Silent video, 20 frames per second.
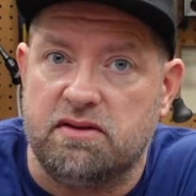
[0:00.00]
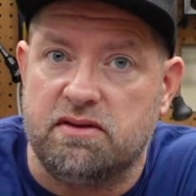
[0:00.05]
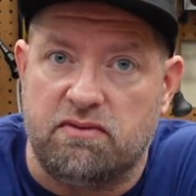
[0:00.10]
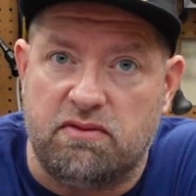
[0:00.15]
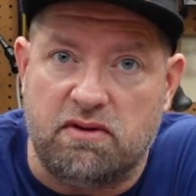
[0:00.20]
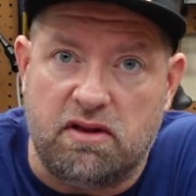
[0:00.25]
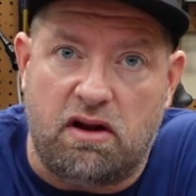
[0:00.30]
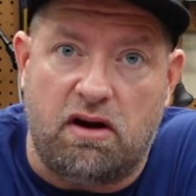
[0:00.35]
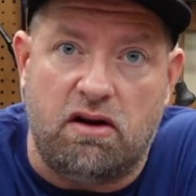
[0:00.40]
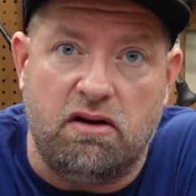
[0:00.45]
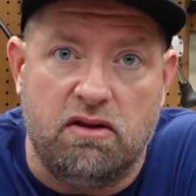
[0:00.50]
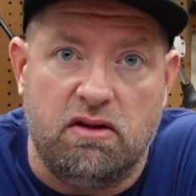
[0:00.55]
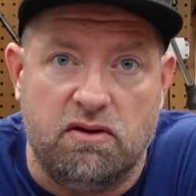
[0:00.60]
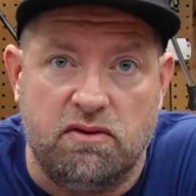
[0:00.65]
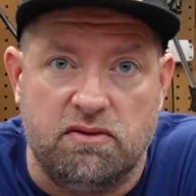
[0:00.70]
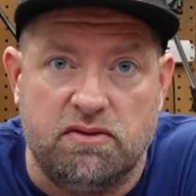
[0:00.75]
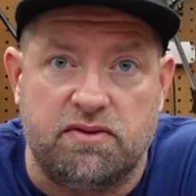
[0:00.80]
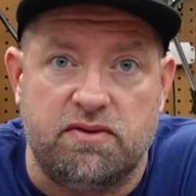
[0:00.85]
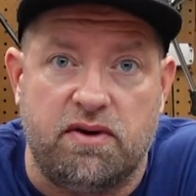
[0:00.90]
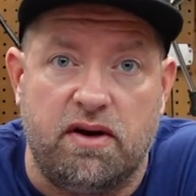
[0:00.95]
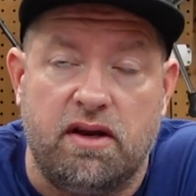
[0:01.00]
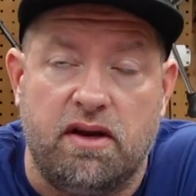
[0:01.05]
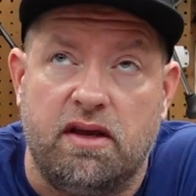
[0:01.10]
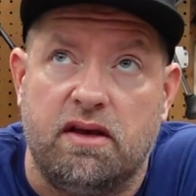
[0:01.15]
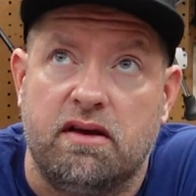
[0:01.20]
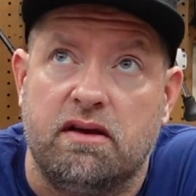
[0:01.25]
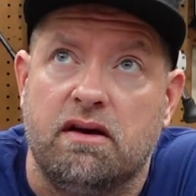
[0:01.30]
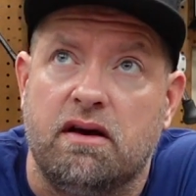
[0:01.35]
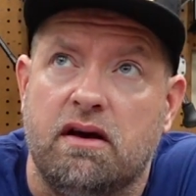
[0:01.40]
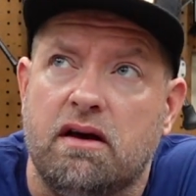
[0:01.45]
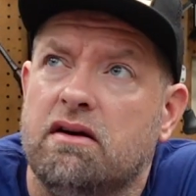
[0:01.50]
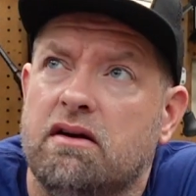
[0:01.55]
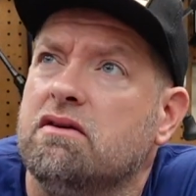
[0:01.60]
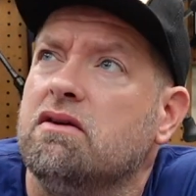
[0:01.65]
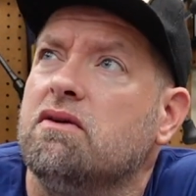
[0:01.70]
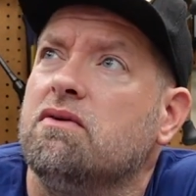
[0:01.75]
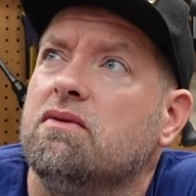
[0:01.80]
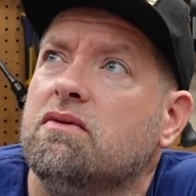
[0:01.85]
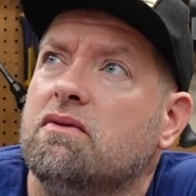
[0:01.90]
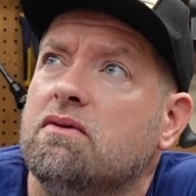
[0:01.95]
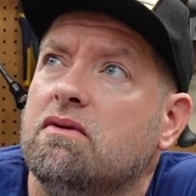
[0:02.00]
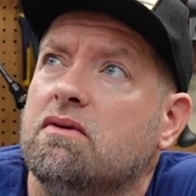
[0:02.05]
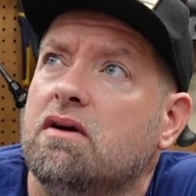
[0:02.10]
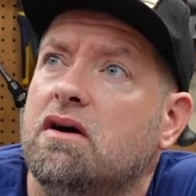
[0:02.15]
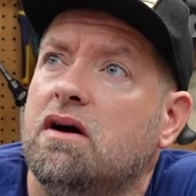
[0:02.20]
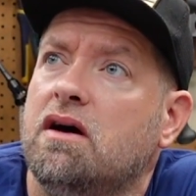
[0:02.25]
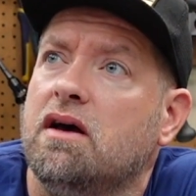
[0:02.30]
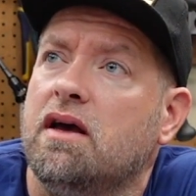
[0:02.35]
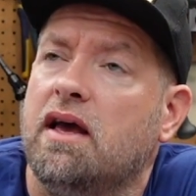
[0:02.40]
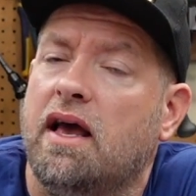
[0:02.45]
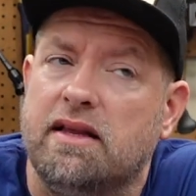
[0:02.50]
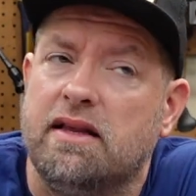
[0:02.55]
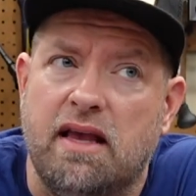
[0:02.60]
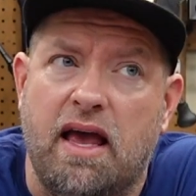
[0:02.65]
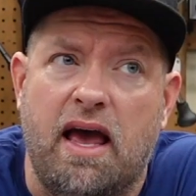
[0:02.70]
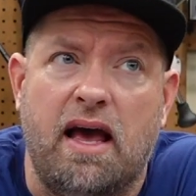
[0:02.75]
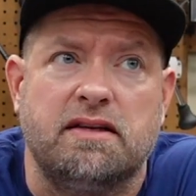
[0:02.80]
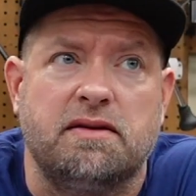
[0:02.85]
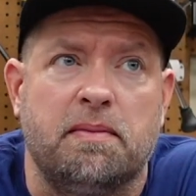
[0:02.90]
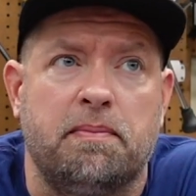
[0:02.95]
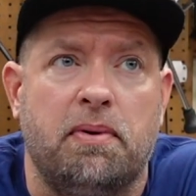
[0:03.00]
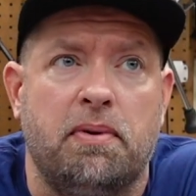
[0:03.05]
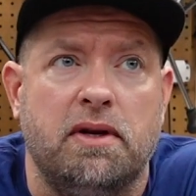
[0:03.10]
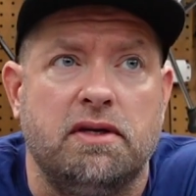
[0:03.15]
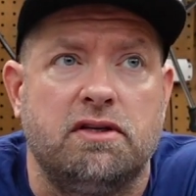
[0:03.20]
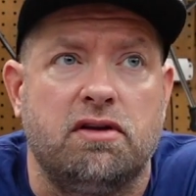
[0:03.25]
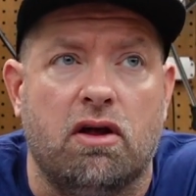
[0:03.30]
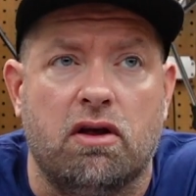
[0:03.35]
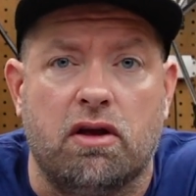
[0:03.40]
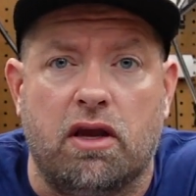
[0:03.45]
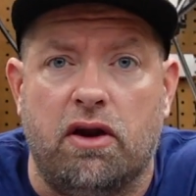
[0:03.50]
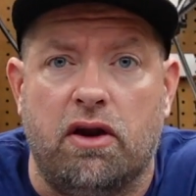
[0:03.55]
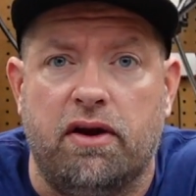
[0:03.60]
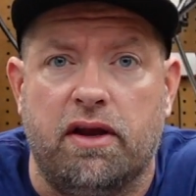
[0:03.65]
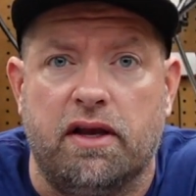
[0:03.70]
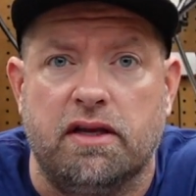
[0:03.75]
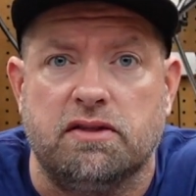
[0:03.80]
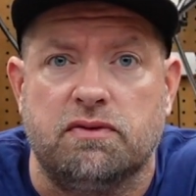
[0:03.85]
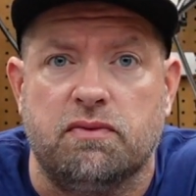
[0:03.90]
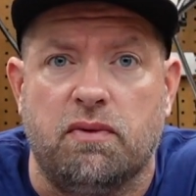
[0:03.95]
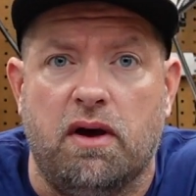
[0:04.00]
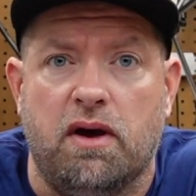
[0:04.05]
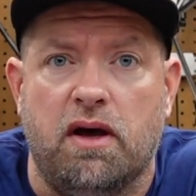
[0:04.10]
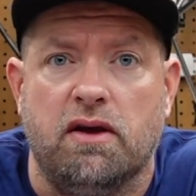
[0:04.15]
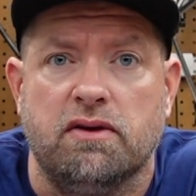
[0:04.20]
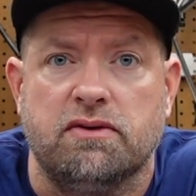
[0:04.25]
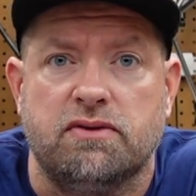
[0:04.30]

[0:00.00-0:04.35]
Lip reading: The Relarlo is running, I don't know, it had some pretty tall gearing as well.